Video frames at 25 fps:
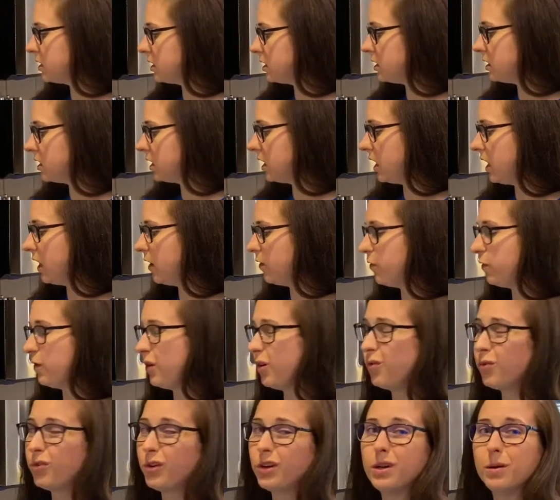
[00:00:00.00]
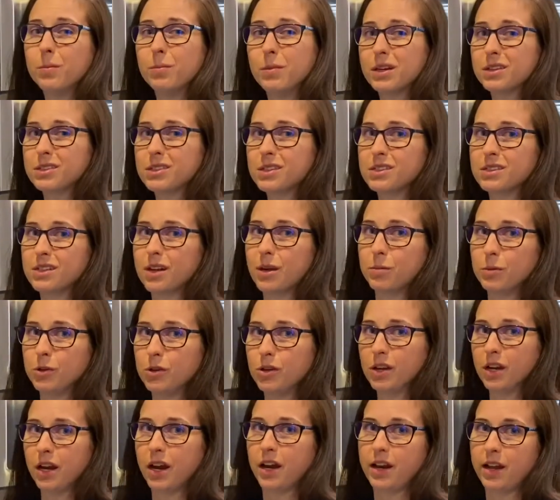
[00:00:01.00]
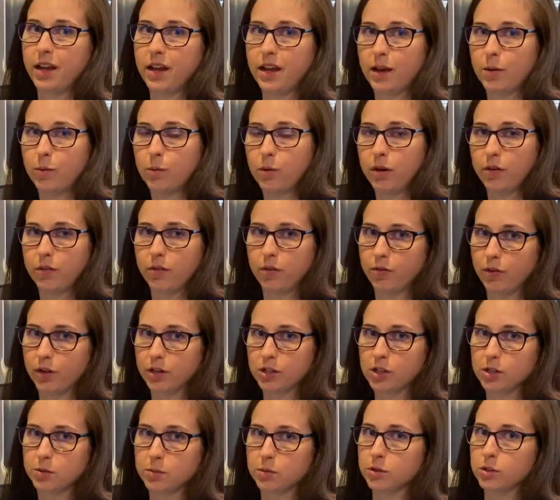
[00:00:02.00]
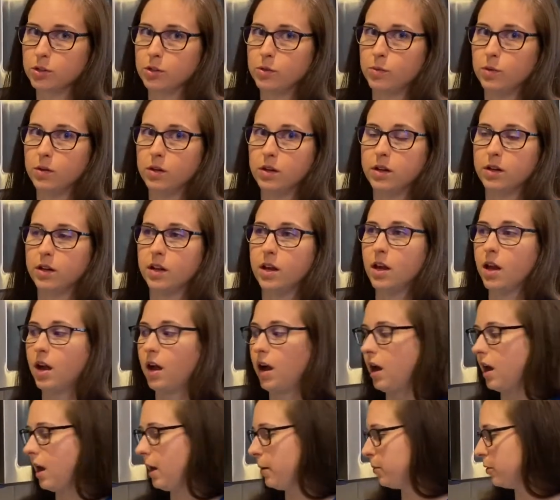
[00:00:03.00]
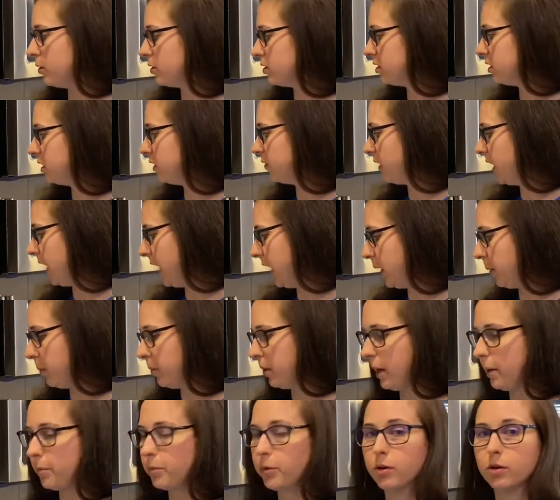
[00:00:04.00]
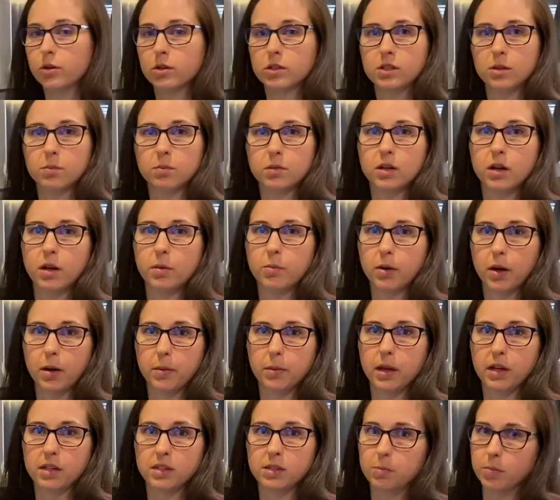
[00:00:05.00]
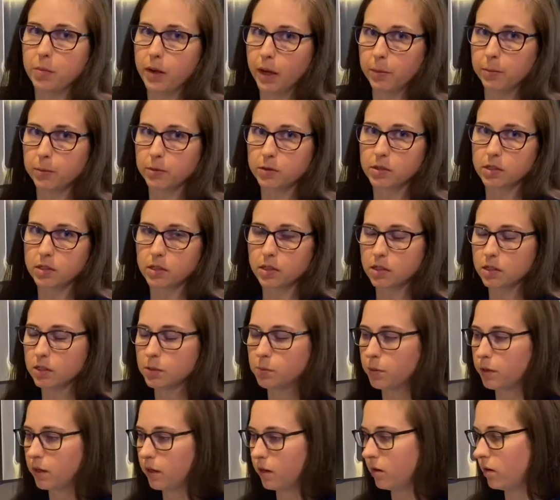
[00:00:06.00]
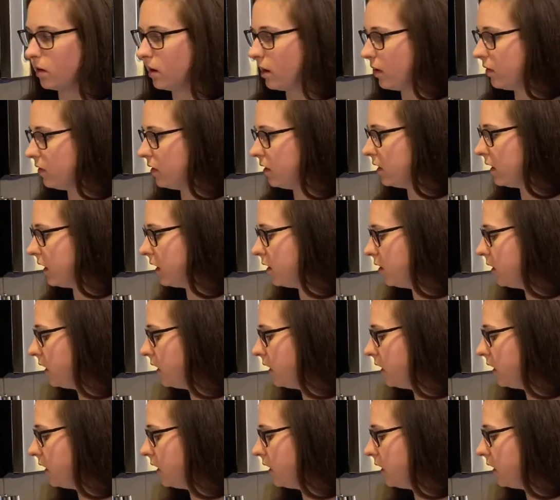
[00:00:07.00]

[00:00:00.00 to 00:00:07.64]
in today. Feel free to mix this up. You can kind of add whatever vegetables you want. I personally, if I had a pepper or something, I'd probably add some peppers to this, but I don't have any of that on